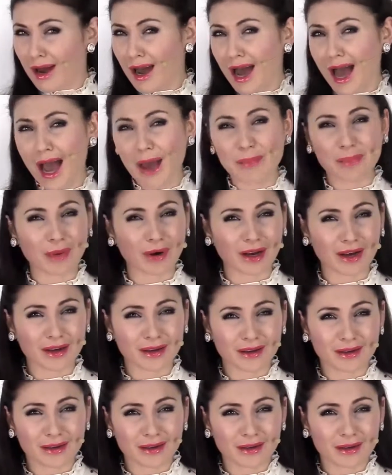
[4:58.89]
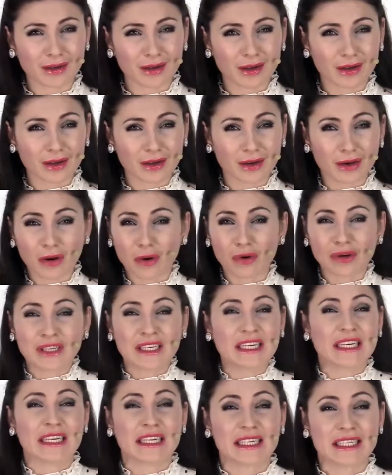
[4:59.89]
hyper, or
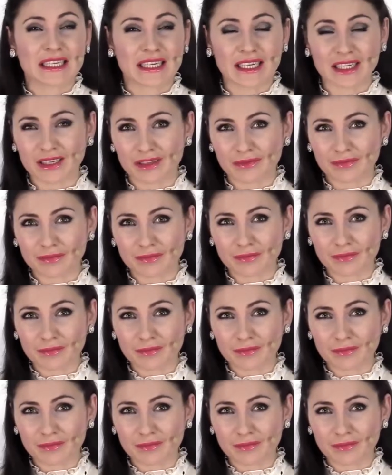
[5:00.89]
needy.